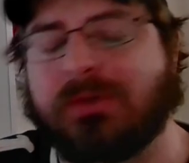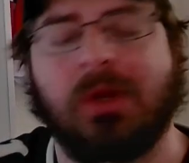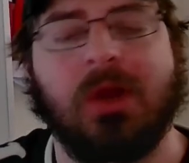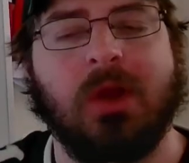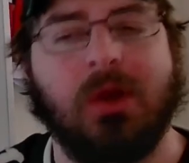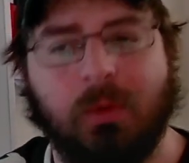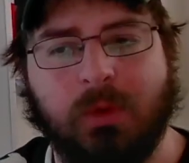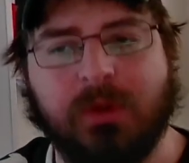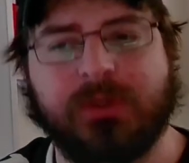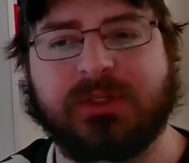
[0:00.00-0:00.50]

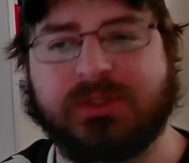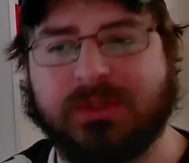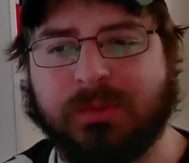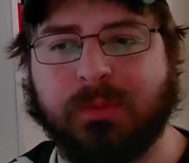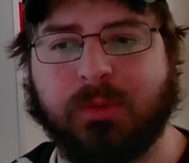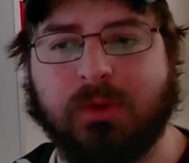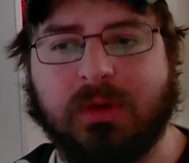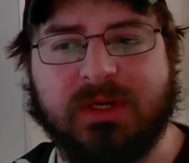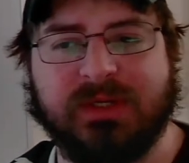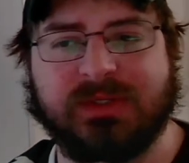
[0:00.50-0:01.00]
which is a
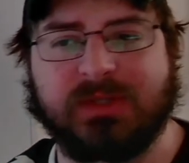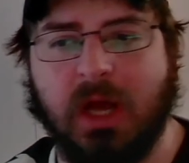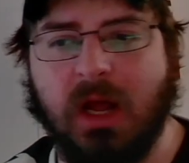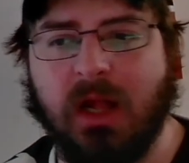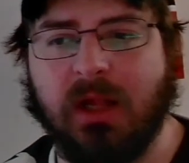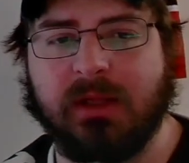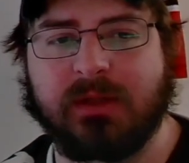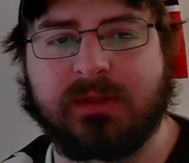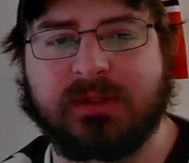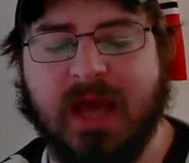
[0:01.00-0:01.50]
pretty
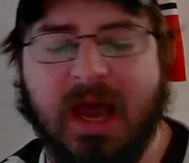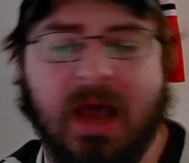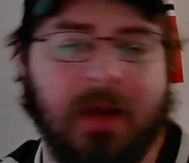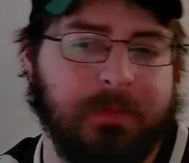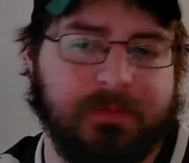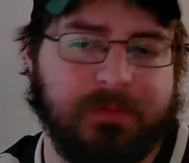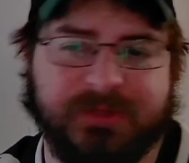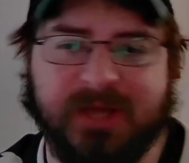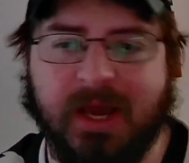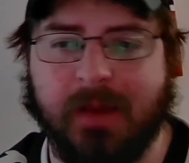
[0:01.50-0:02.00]
solid
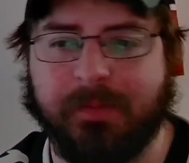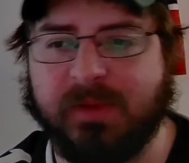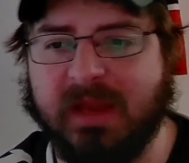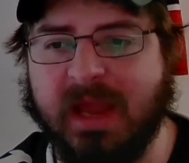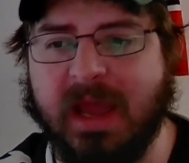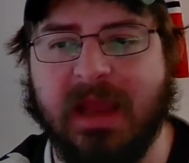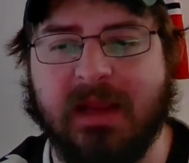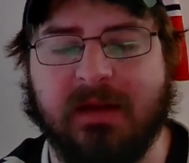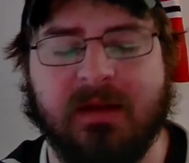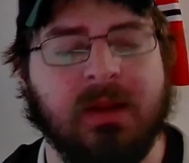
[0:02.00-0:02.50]
top
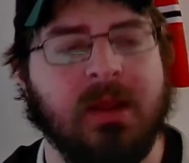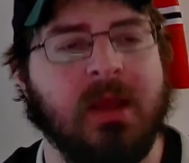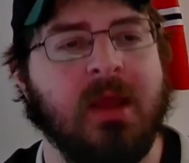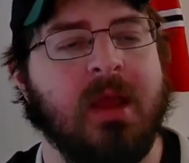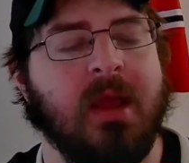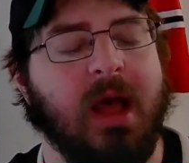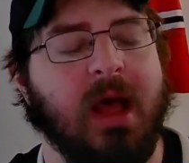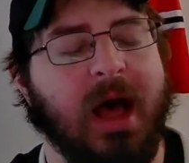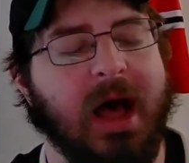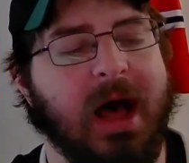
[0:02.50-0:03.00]
9
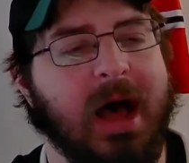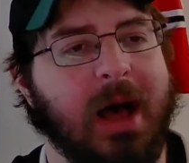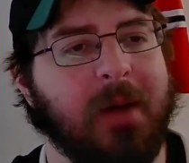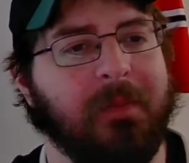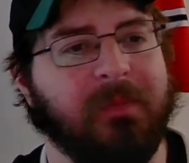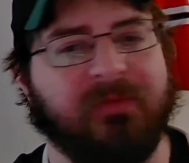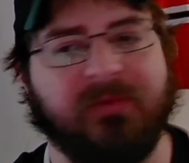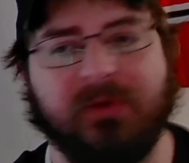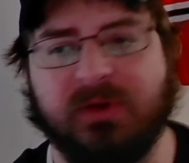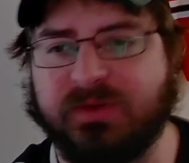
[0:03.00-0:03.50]

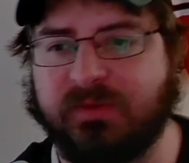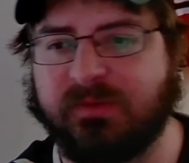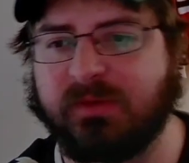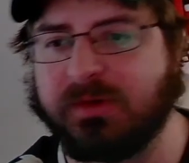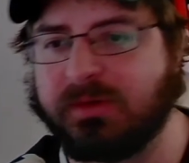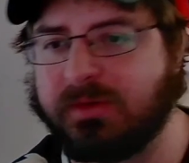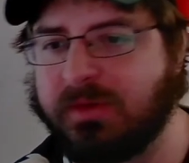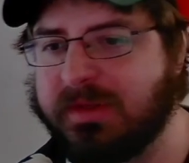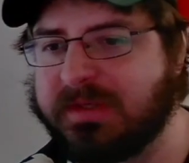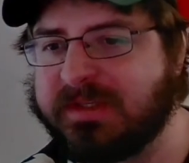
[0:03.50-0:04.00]
for
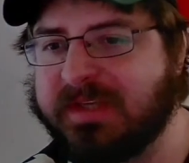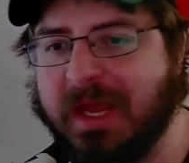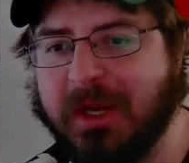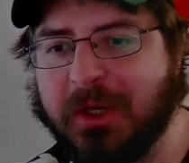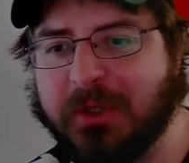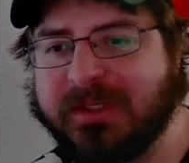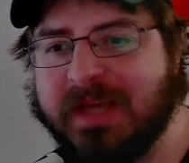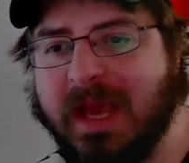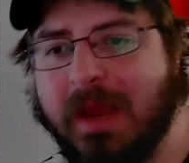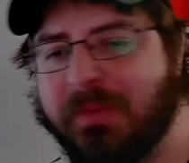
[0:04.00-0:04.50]
the center
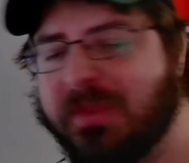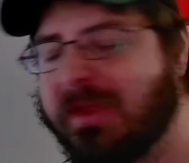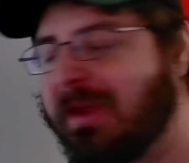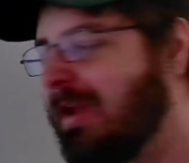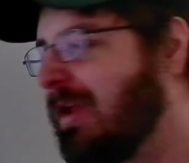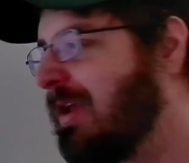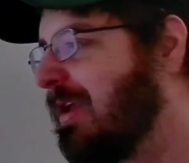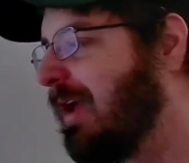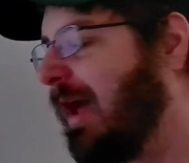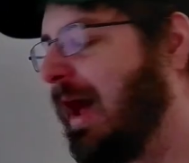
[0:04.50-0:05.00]
depth.
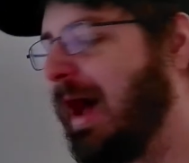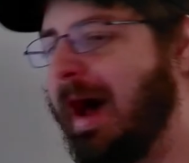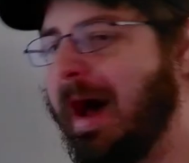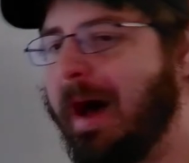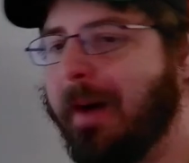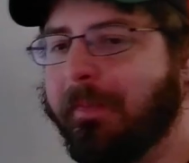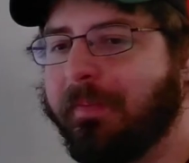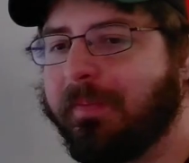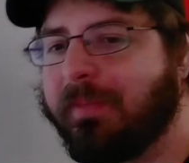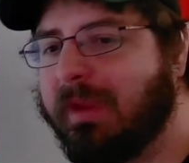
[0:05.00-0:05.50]

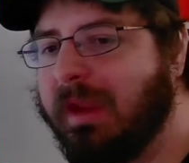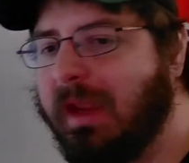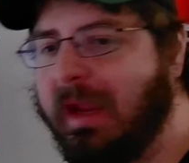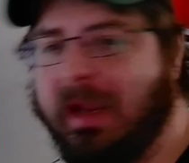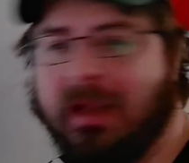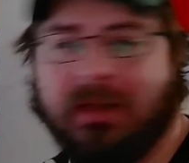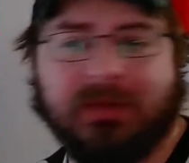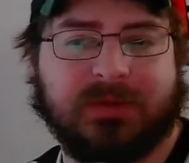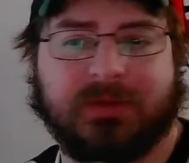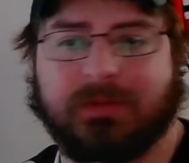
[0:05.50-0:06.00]

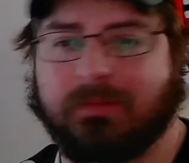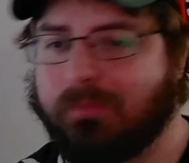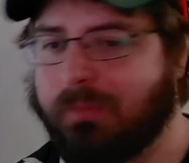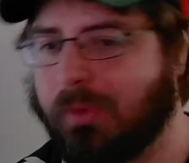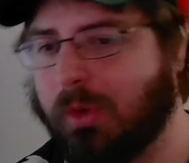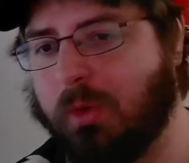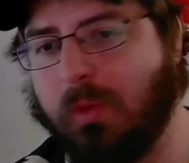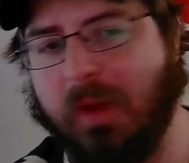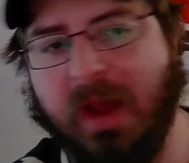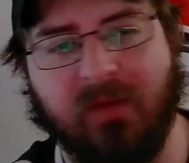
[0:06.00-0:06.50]
And
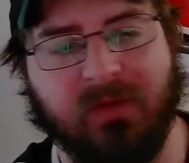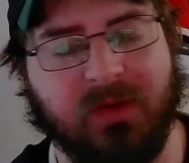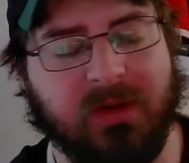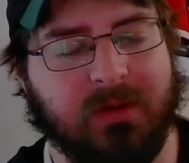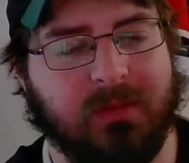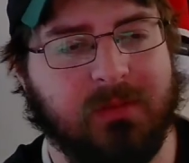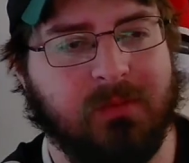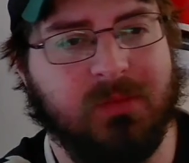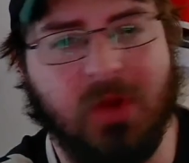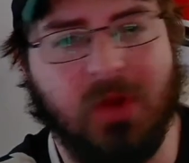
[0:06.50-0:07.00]
whoever,
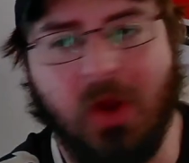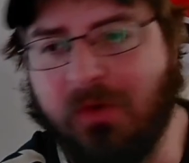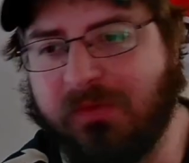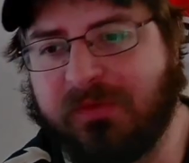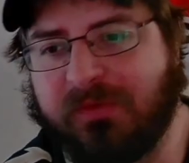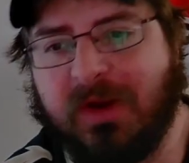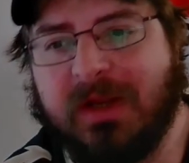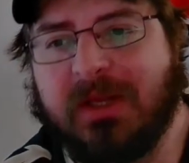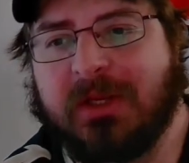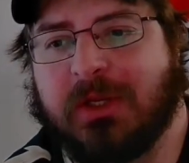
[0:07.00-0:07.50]

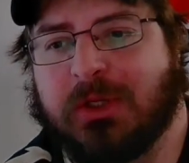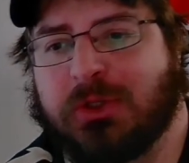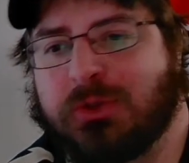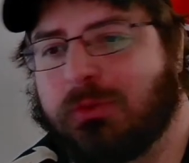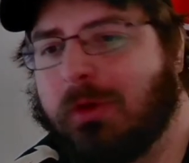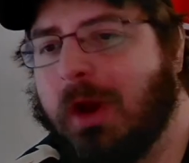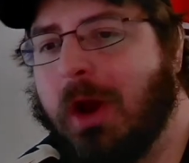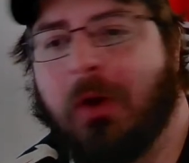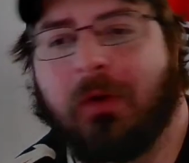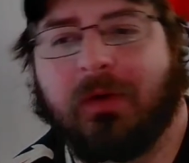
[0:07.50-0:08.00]
Freddie
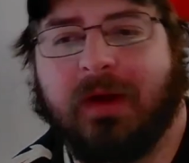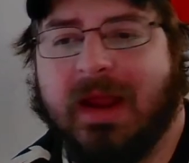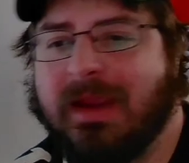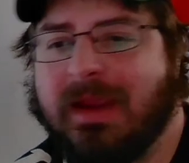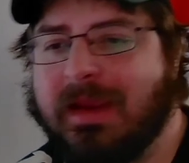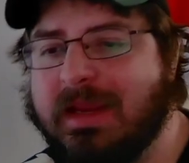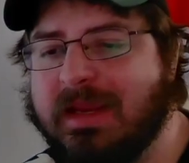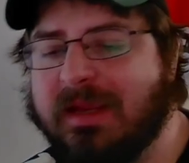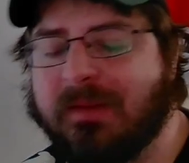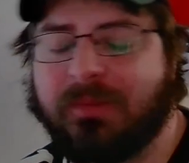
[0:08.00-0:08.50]
Gaudreau, right? He
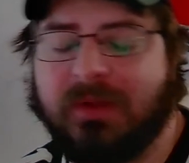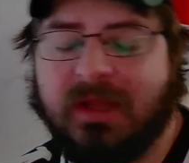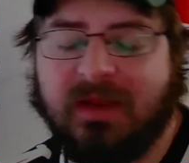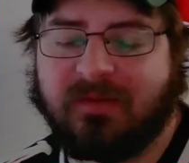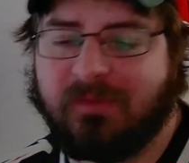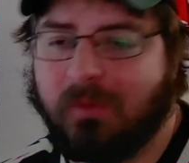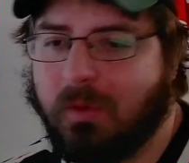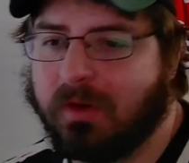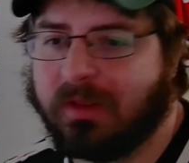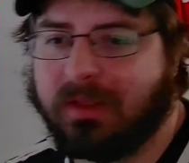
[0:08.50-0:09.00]
could play
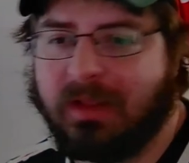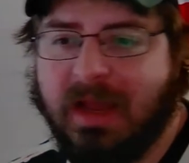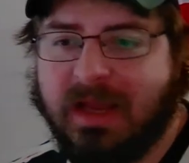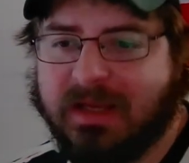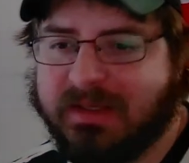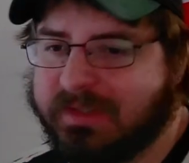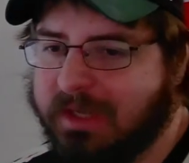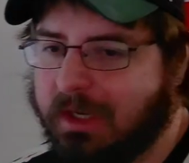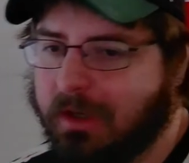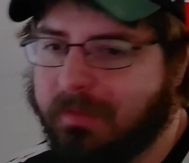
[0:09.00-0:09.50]
4th-line
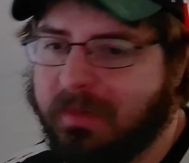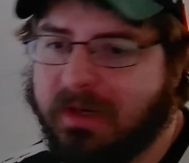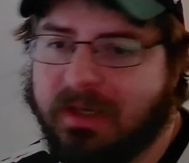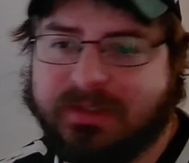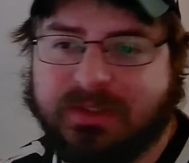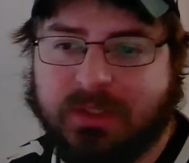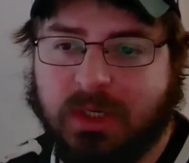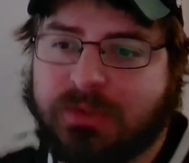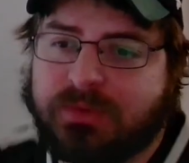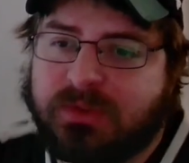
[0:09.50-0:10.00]
center minutes. You
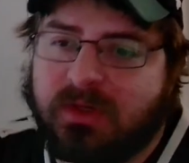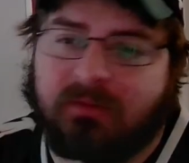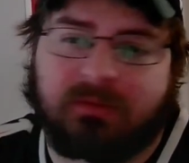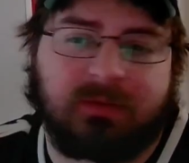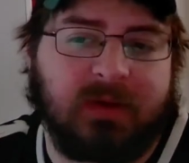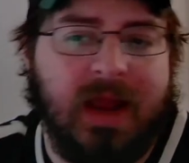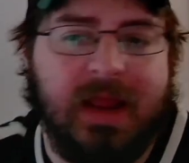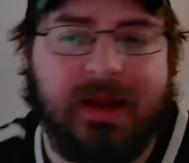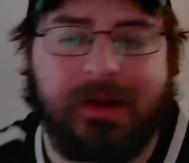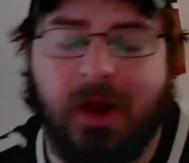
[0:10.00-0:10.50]
also have
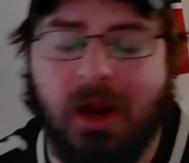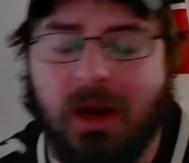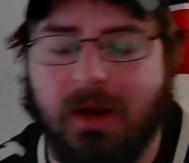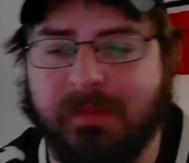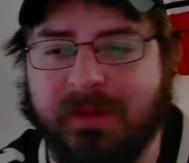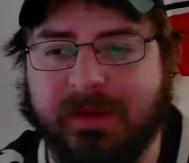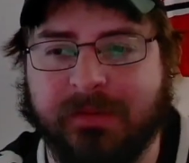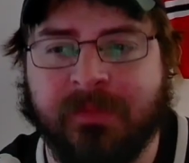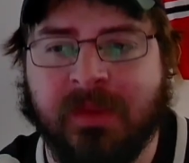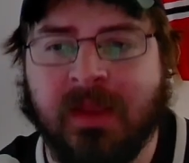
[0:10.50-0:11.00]
Ryan Hartman.
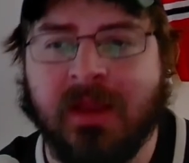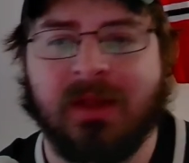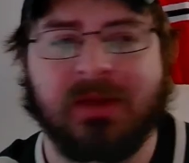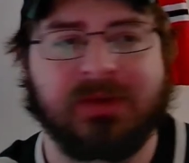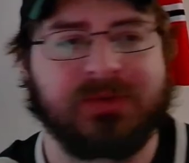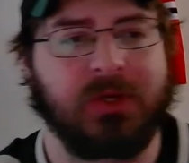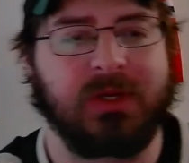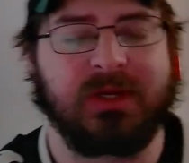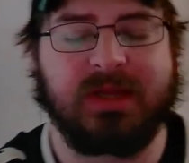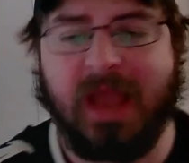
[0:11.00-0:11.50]
So
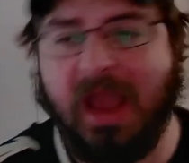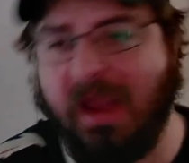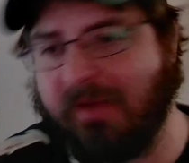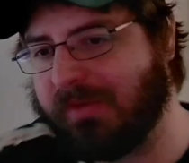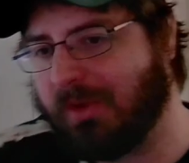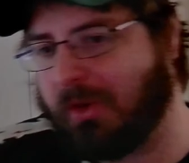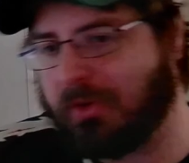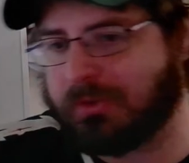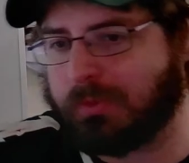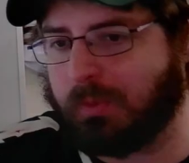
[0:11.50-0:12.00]
you have
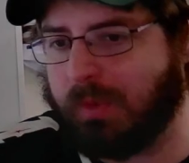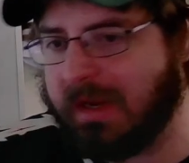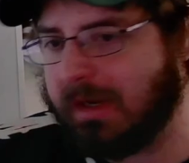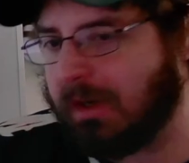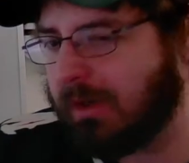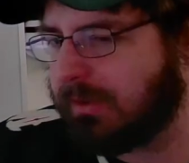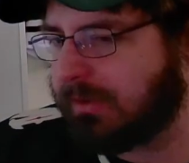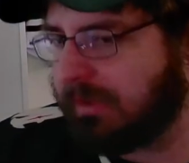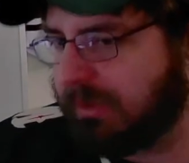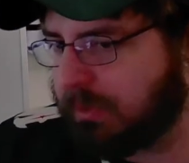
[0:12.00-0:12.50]
those wingers
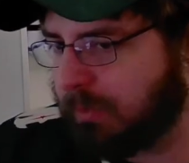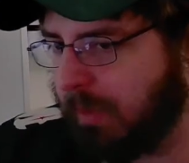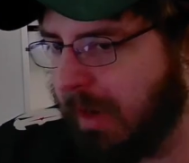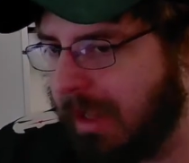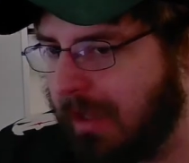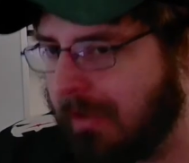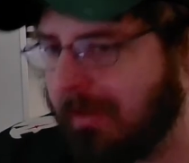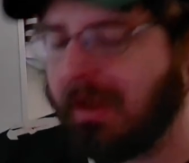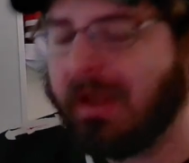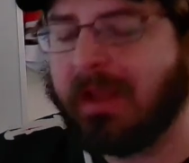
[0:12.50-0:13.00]
as well
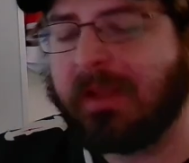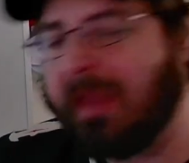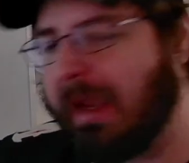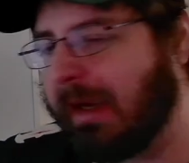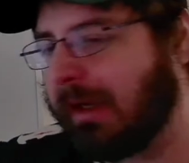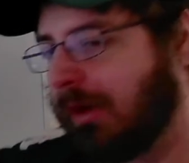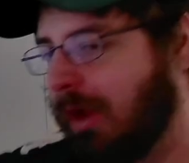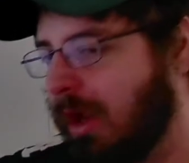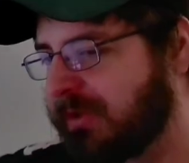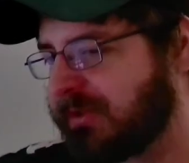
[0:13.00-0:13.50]
that can
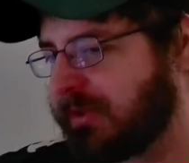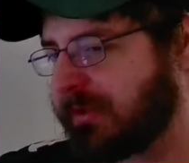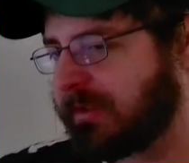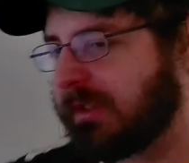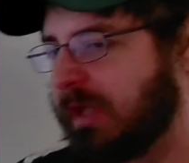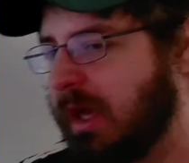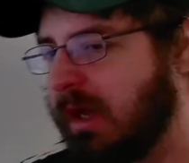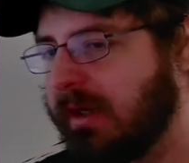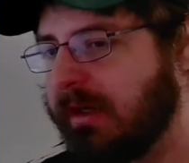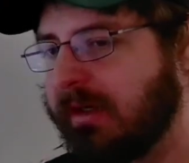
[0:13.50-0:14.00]
also
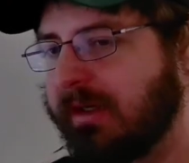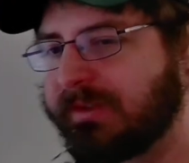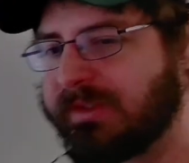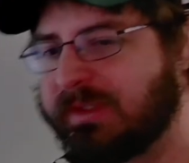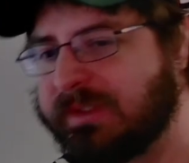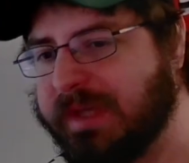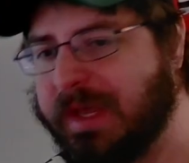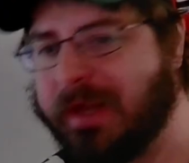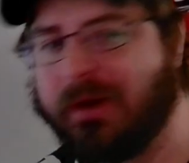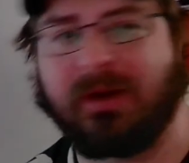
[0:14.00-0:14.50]
slot in as a
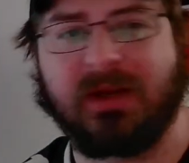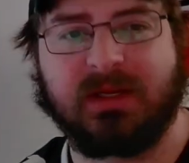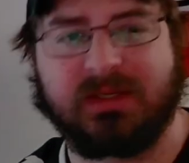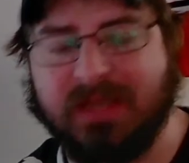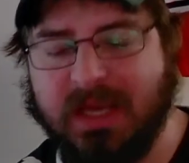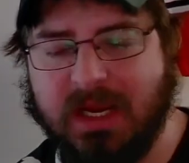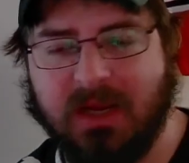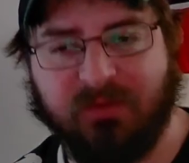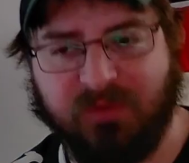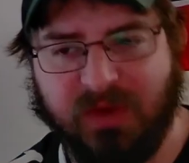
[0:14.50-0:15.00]
center and
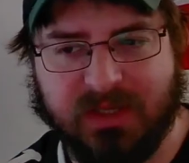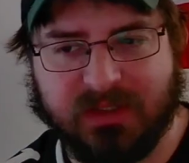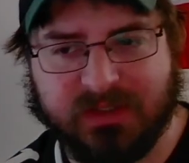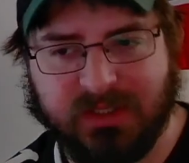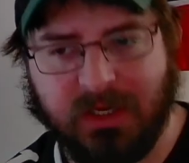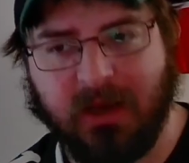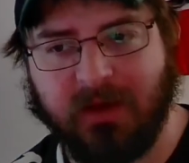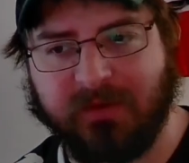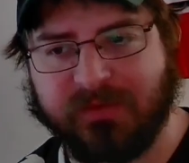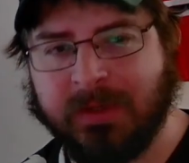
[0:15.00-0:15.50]
take
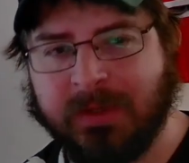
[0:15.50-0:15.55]
faceoffs,